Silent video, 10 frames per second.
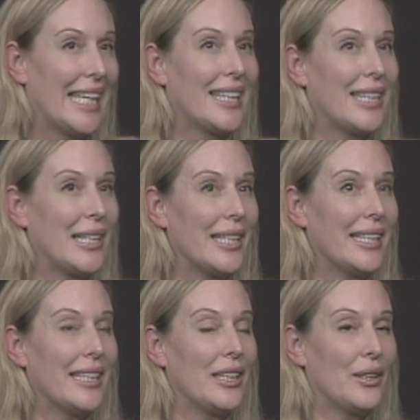
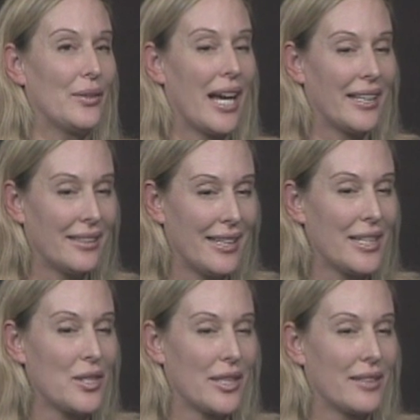The United
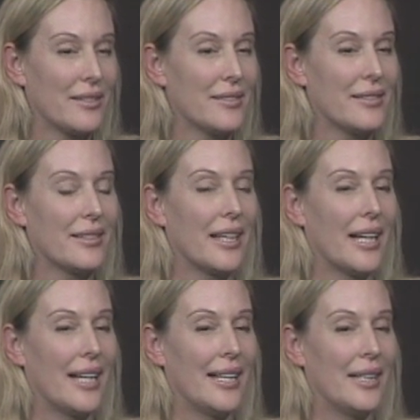Nations
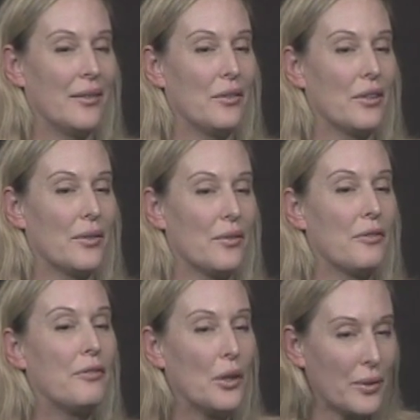
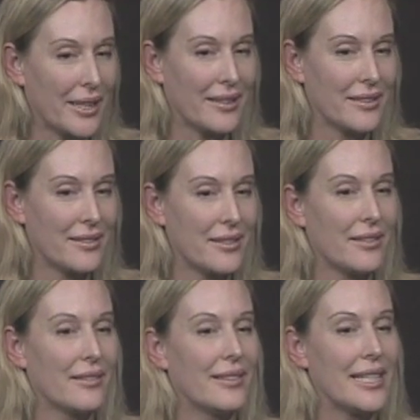focused
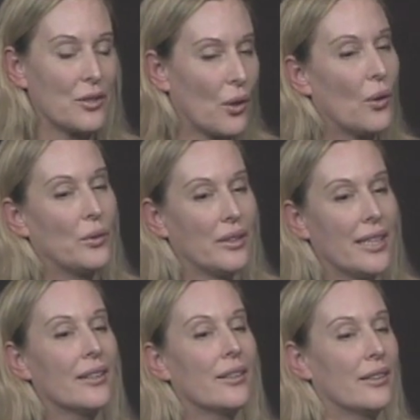this whole
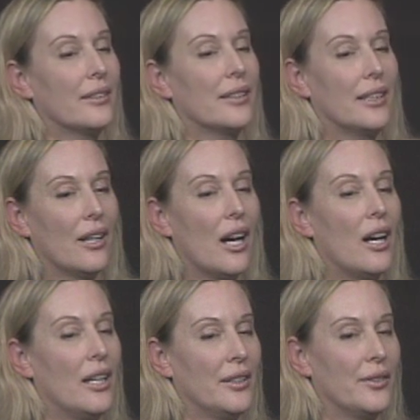year
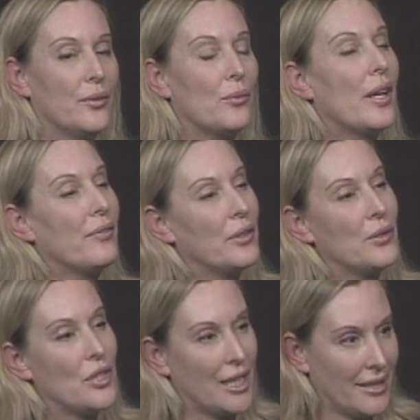on
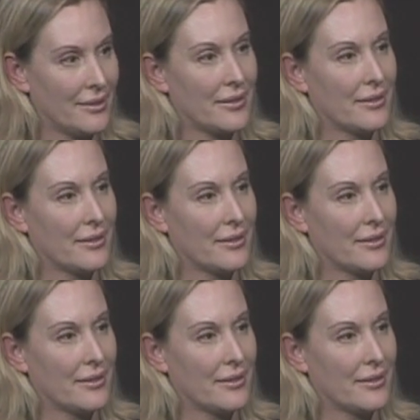refugees.